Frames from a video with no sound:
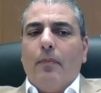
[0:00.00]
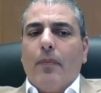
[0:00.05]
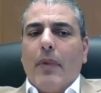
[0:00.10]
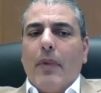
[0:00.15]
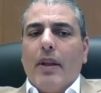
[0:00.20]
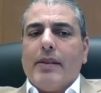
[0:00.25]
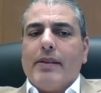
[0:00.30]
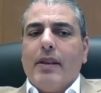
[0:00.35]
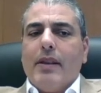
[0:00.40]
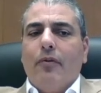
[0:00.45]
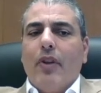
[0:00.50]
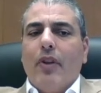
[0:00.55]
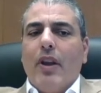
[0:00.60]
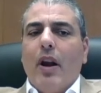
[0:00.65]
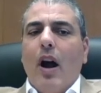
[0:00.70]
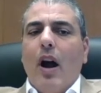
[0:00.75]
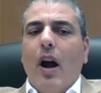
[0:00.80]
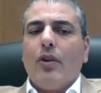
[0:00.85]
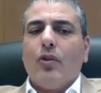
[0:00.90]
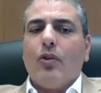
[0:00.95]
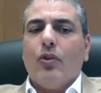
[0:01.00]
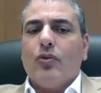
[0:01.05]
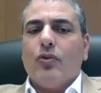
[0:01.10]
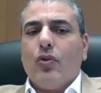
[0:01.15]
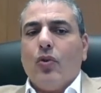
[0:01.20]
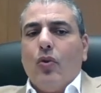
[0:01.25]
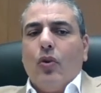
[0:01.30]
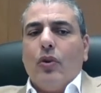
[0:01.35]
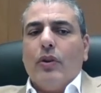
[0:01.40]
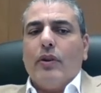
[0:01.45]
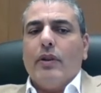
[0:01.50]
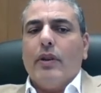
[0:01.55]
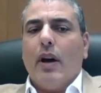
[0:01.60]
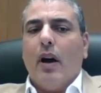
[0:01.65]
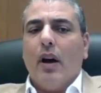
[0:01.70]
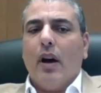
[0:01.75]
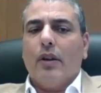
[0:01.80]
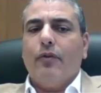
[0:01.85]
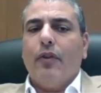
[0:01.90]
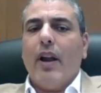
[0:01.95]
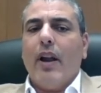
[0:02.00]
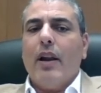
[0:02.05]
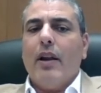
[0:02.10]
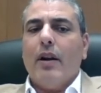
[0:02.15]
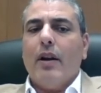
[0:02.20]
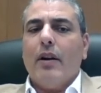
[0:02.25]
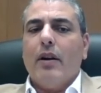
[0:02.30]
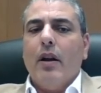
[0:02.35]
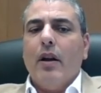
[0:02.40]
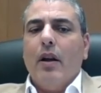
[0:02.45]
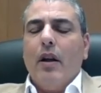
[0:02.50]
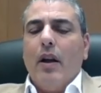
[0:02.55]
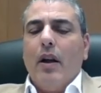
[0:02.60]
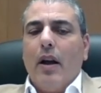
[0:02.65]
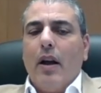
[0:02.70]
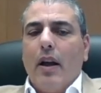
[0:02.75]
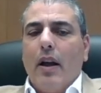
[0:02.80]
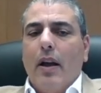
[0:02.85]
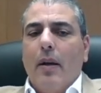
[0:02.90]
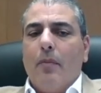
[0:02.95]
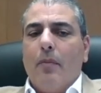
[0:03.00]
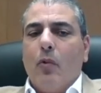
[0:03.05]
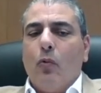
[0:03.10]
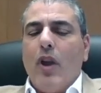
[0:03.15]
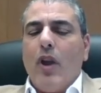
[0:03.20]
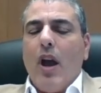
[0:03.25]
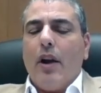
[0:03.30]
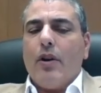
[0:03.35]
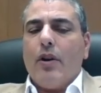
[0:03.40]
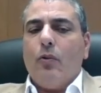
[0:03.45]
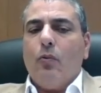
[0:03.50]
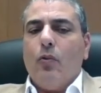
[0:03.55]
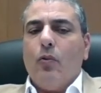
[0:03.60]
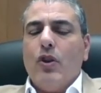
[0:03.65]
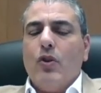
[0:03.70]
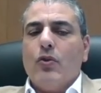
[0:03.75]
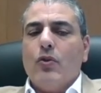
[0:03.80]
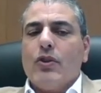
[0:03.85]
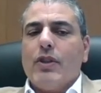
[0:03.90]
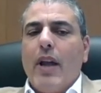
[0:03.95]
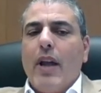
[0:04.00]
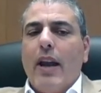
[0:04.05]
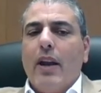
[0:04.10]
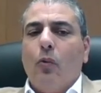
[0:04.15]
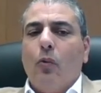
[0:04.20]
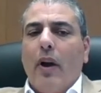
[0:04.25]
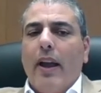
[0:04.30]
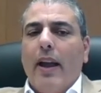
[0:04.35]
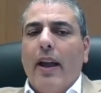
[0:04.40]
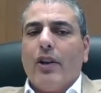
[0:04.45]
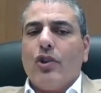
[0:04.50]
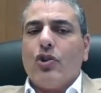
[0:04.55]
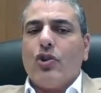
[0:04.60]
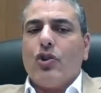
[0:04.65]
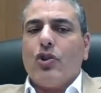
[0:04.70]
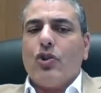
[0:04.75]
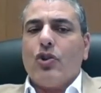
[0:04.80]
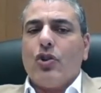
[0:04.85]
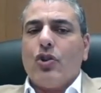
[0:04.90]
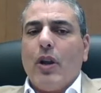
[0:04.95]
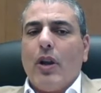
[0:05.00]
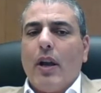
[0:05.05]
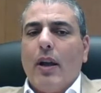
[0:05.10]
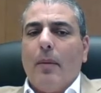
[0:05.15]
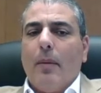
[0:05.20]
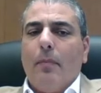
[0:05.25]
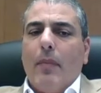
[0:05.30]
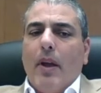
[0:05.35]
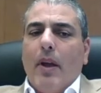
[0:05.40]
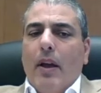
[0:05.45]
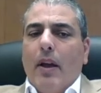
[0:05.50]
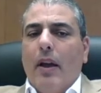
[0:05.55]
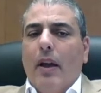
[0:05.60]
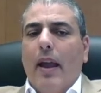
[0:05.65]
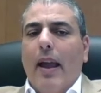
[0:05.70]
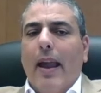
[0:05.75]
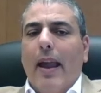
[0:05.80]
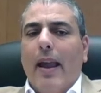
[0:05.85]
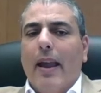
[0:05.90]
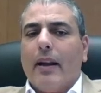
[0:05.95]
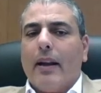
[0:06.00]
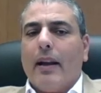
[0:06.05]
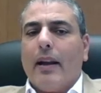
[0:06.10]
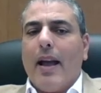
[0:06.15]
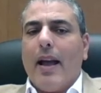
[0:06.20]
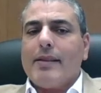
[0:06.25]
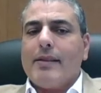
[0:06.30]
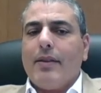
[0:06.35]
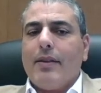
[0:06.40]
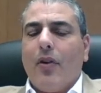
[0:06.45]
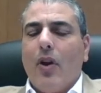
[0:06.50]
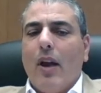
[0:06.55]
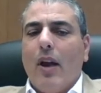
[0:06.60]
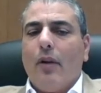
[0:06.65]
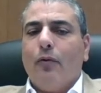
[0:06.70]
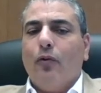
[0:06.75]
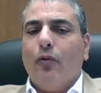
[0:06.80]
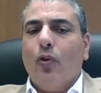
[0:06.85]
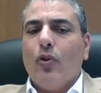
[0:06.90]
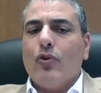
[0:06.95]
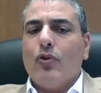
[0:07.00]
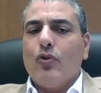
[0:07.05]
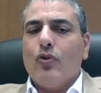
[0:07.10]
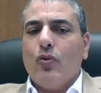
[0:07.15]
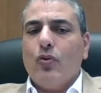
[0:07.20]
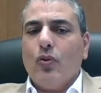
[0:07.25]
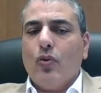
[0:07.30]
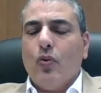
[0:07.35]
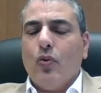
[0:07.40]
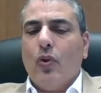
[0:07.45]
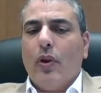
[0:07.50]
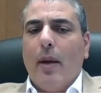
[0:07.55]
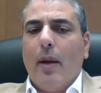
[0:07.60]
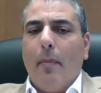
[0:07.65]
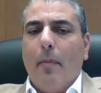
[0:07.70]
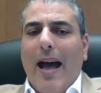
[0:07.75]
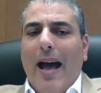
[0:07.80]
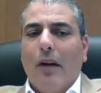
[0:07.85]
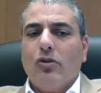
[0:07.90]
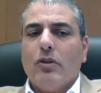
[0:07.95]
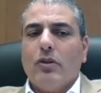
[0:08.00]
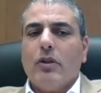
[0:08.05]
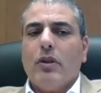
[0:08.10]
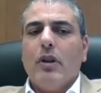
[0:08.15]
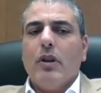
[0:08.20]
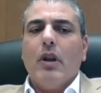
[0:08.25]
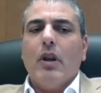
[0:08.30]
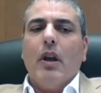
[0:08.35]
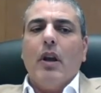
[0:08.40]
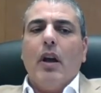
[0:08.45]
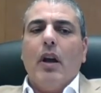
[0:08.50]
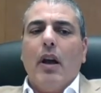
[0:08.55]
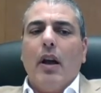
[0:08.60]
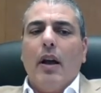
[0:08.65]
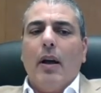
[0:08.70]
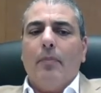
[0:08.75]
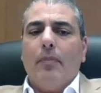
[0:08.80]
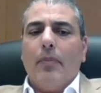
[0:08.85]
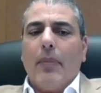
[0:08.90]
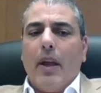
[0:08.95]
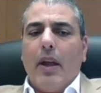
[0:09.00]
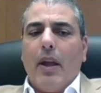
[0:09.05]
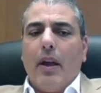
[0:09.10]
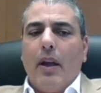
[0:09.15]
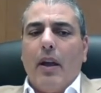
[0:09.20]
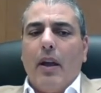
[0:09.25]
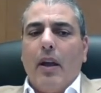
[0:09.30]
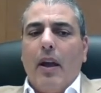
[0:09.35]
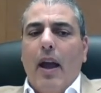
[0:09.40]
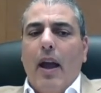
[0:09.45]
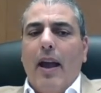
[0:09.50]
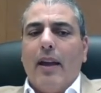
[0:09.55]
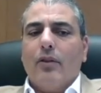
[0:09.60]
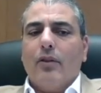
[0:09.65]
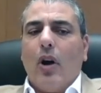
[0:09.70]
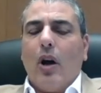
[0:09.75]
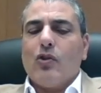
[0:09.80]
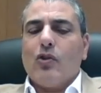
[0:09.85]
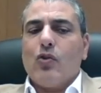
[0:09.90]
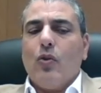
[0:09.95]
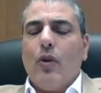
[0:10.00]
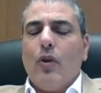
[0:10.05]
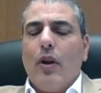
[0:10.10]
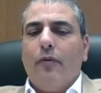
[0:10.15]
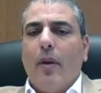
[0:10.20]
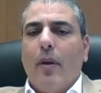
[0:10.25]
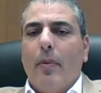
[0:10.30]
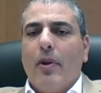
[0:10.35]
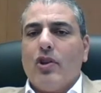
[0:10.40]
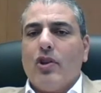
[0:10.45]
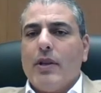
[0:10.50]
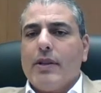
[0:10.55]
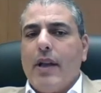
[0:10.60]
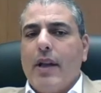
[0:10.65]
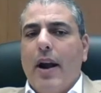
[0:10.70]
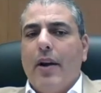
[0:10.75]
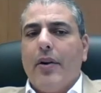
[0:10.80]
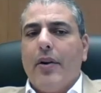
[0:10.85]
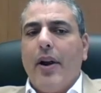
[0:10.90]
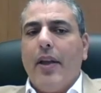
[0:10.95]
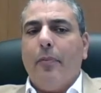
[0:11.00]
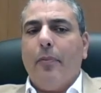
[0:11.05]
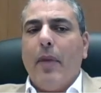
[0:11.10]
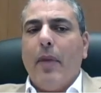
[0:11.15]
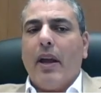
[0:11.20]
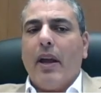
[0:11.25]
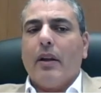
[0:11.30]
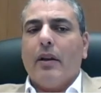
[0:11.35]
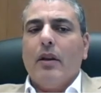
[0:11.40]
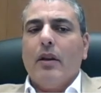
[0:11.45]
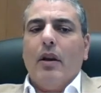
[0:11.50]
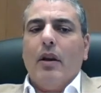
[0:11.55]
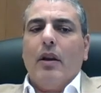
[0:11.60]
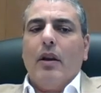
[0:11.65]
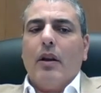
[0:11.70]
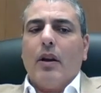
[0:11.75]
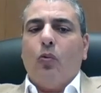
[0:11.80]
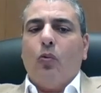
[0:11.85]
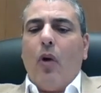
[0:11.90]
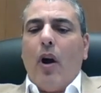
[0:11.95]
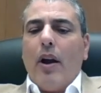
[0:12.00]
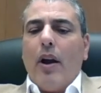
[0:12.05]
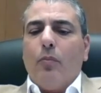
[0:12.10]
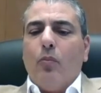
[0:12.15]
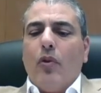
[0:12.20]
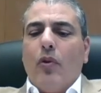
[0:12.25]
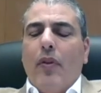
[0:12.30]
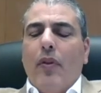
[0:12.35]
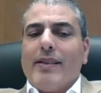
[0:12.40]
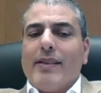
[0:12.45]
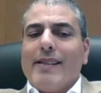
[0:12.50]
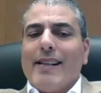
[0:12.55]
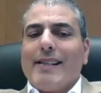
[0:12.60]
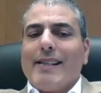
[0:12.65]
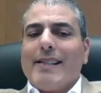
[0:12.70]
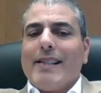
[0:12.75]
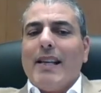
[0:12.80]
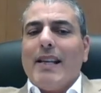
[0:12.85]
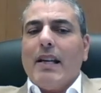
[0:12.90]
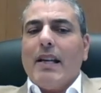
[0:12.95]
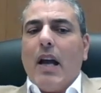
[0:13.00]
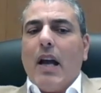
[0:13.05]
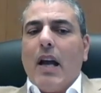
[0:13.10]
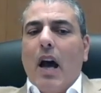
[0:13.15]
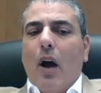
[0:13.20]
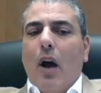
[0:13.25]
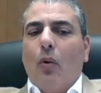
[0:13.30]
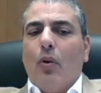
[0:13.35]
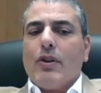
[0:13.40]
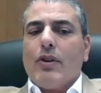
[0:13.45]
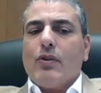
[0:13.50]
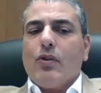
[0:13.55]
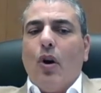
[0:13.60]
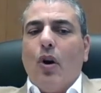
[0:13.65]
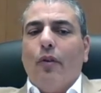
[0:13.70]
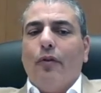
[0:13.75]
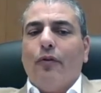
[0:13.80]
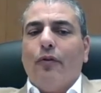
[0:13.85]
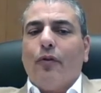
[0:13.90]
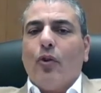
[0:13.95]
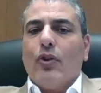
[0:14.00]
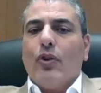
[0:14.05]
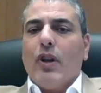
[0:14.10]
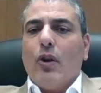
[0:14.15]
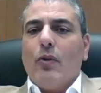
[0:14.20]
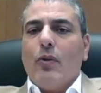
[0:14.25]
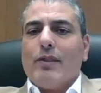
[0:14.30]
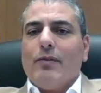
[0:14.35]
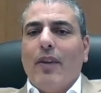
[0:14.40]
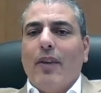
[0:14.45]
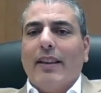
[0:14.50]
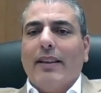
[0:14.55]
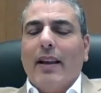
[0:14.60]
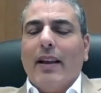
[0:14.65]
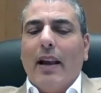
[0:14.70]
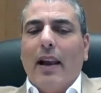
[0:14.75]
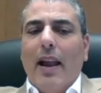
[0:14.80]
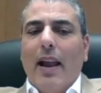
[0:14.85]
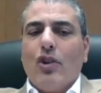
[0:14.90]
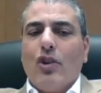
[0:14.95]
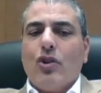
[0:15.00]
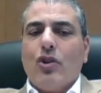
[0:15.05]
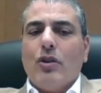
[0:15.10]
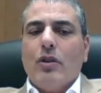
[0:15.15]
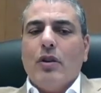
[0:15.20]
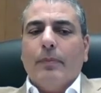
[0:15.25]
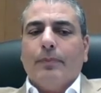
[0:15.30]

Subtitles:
Severe uncontrolled heart failure. We use the NYH A class 3 and 4 to rule them out. And also if the patient is arrhythmic, require more than 16 hours of continuous ventilation,